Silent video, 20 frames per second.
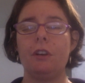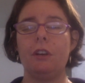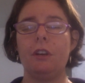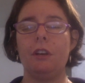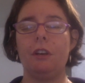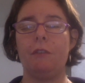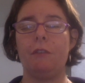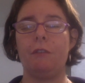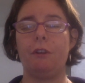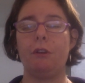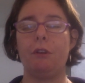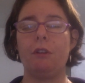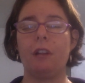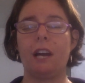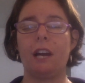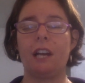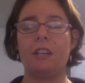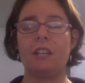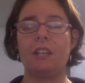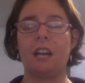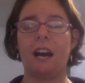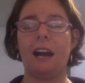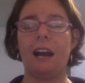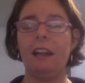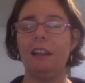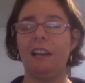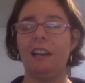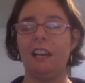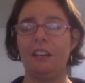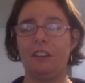If you liked it,
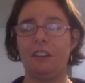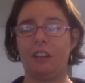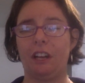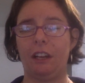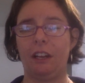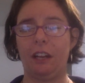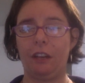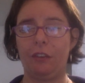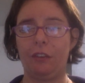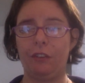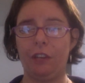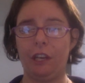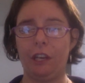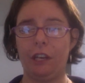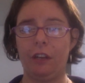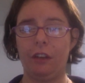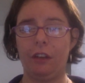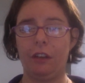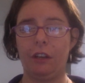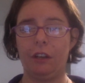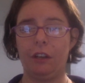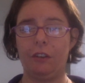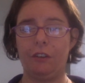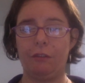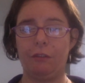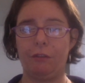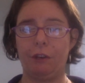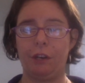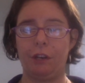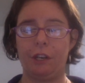I liked it. I like seeing a
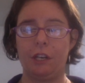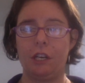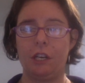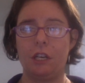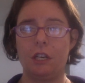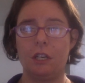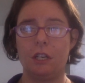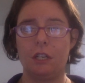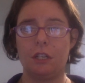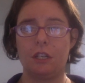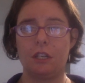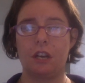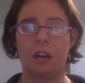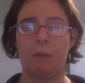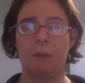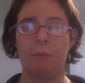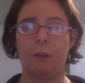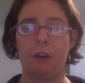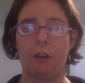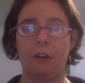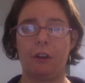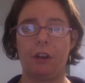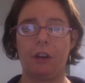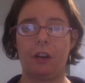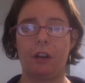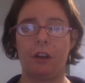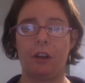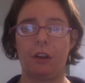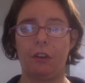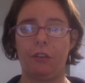different time
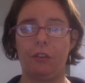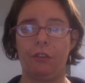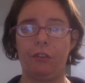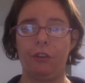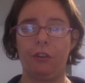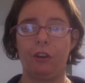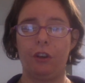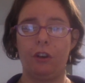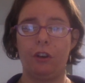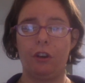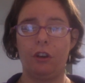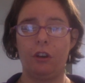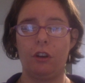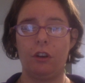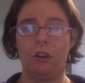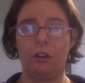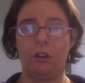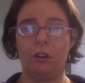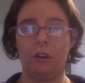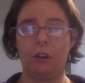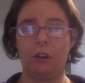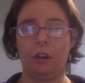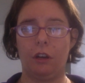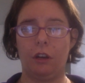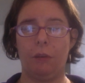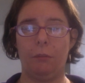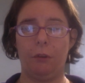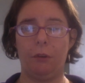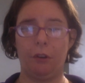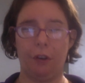period because
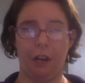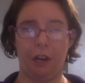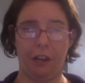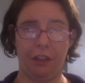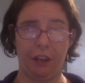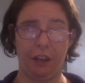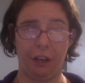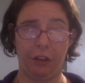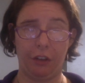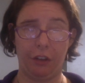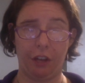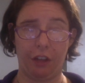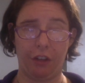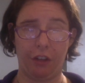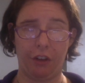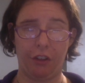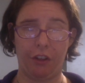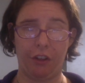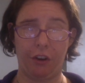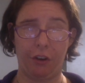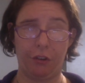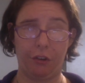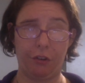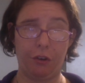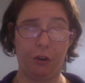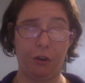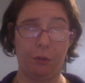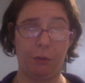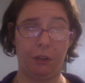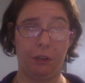um, her, I think I thought that her
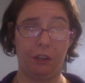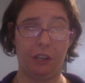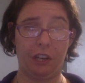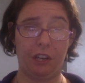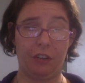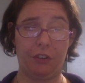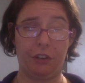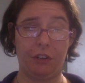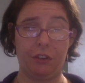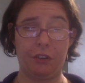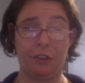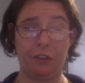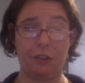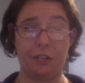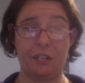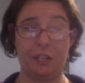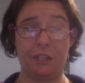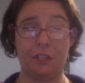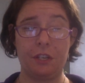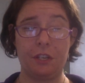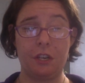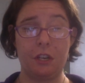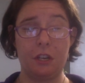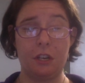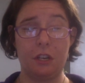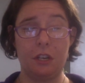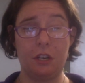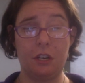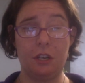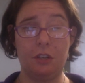Tudor Plantagenet series
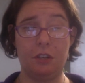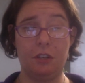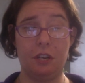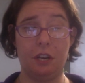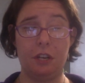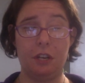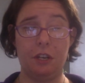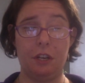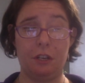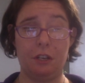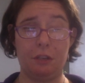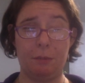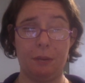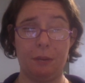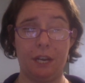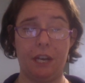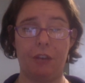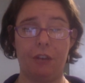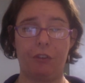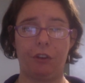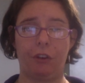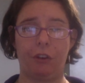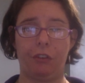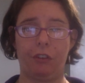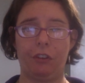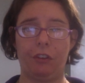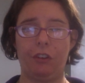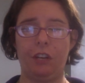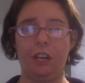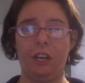didn't need to be as long as
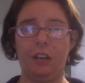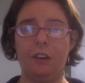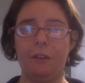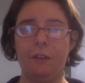it did,